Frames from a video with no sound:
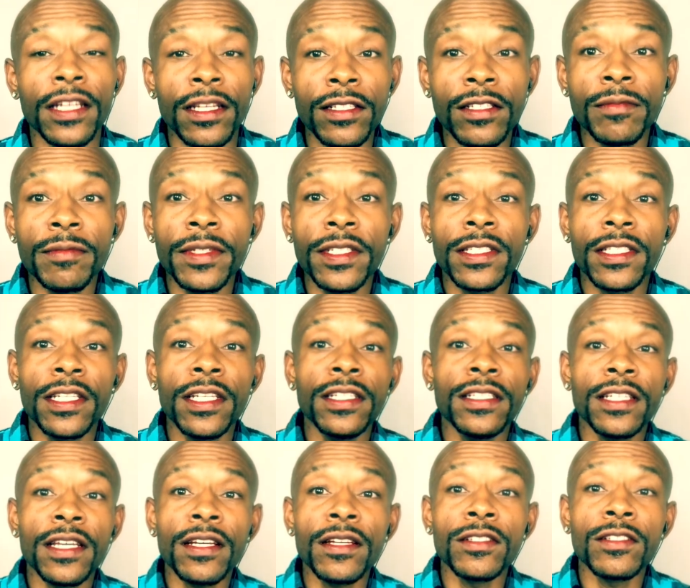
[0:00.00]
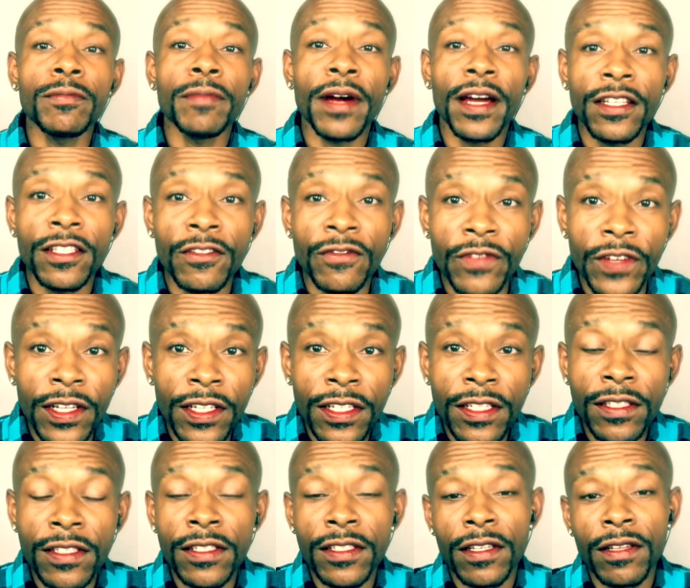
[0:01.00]
intimate details about his
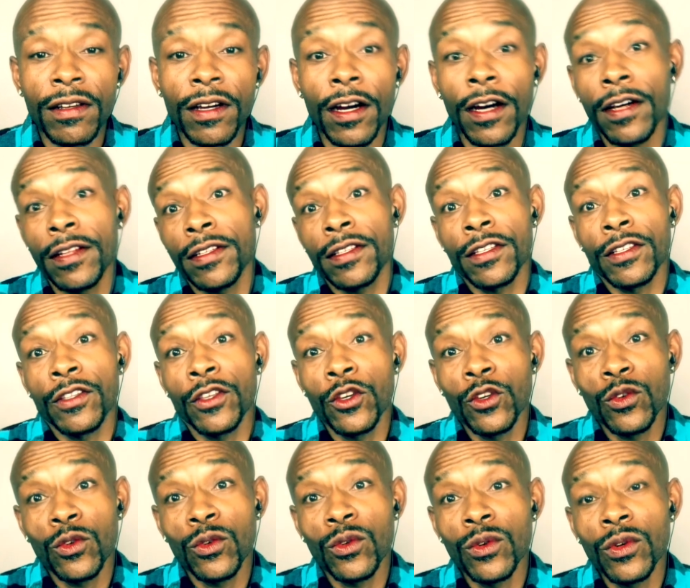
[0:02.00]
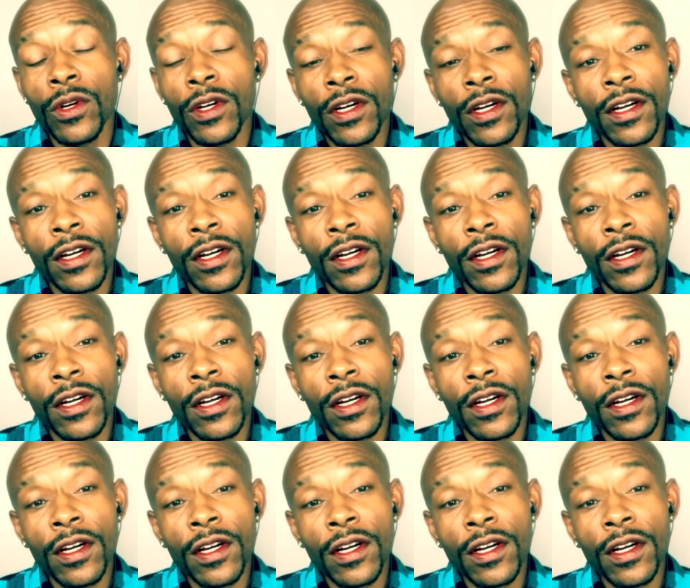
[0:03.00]
feelings other than you,